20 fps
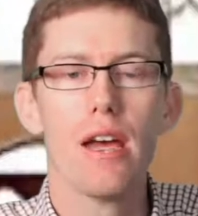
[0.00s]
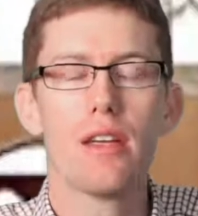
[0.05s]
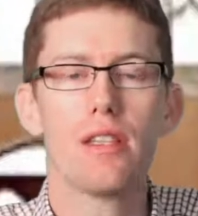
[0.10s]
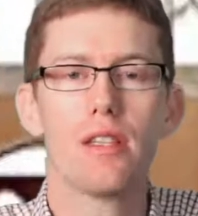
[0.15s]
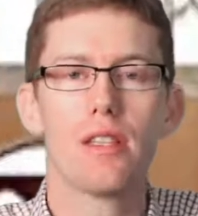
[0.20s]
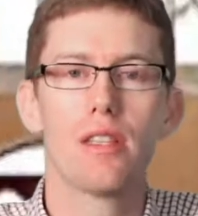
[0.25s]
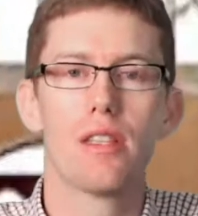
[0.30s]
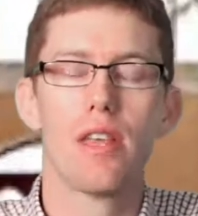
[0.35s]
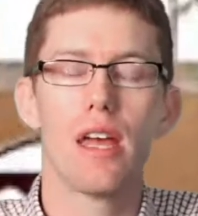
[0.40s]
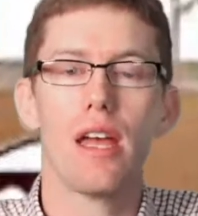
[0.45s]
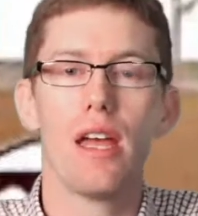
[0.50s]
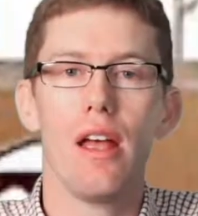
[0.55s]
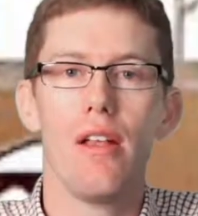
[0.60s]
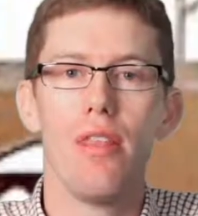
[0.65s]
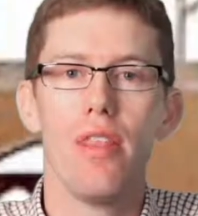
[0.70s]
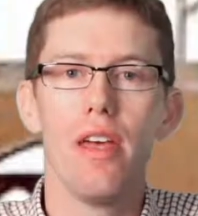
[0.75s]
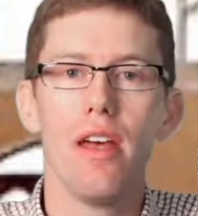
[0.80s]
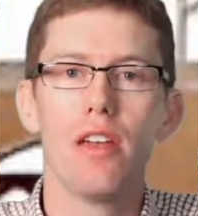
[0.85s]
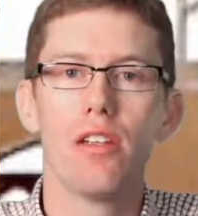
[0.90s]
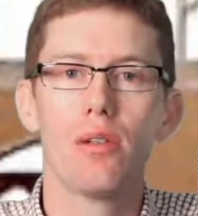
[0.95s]
is that
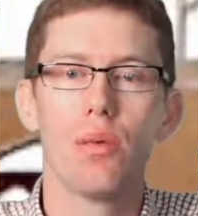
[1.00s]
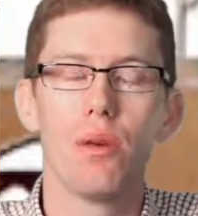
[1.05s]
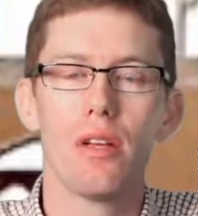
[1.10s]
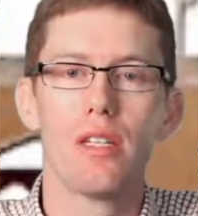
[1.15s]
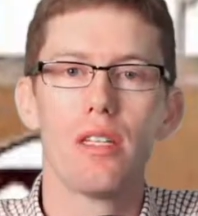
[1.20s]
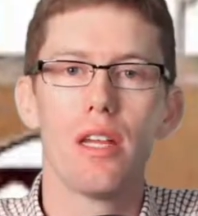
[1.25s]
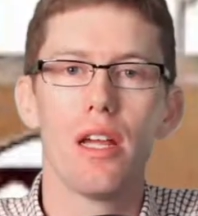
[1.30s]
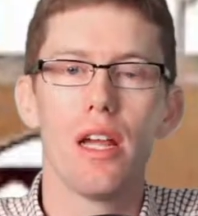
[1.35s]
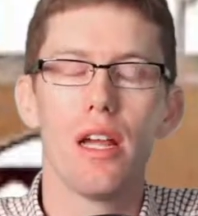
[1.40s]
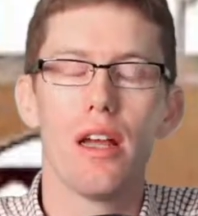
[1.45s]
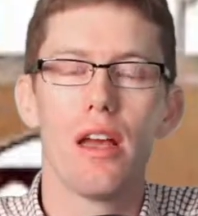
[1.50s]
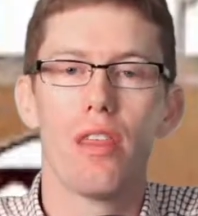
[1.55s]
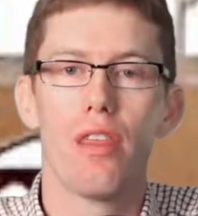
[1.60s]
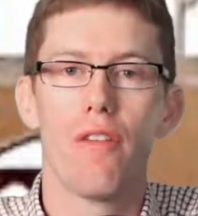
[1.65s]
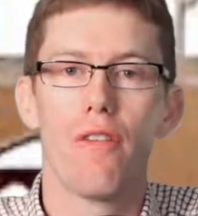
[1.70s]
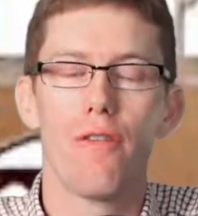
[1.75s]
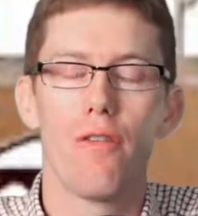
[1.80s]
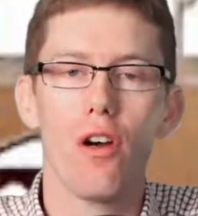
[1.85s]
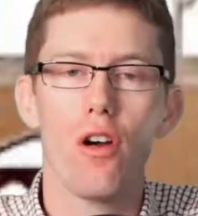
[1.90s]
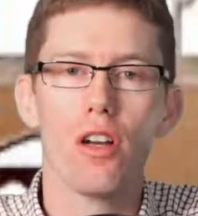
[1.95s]
in this, we see in
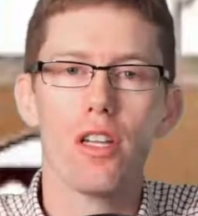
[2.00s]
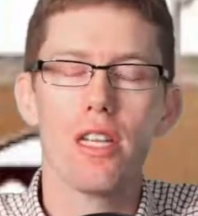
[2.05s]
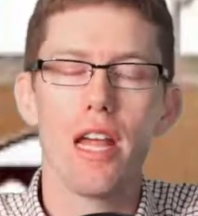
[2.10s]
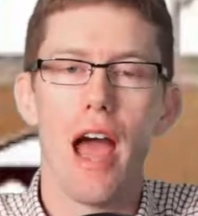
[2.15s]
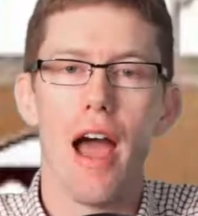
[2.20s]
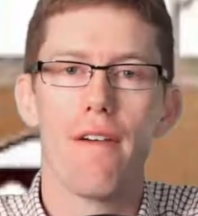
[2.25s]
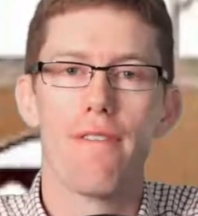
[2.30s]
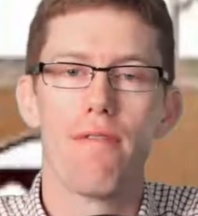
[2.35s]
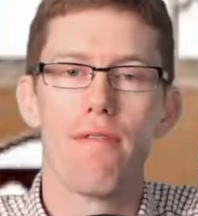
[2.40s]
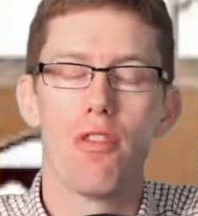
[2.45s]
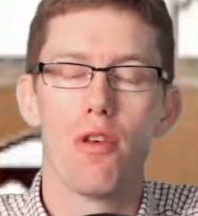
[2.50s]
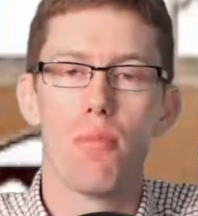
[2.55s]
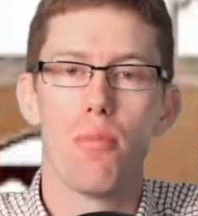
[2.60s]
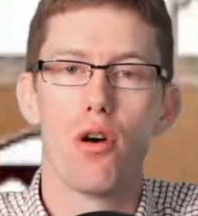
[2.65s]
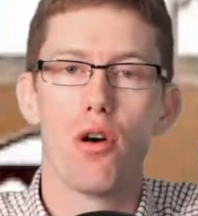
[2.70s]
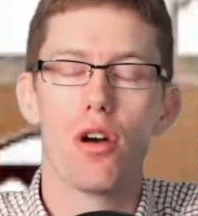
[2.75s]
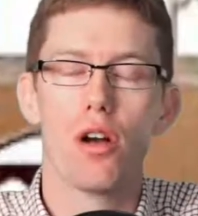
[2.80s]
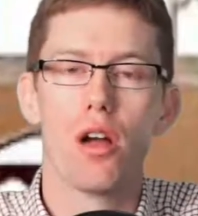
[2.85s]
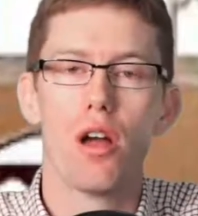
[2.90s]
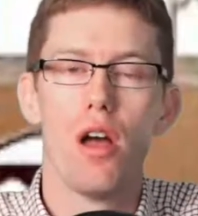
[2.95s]
the first half of the
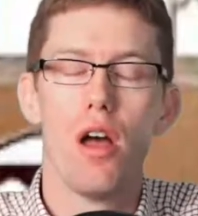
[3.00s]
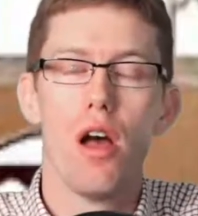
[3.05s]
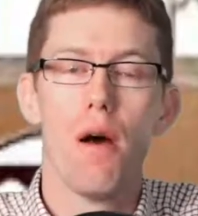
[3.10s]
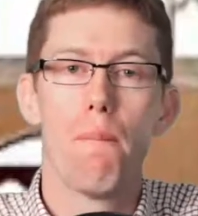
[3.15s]
book,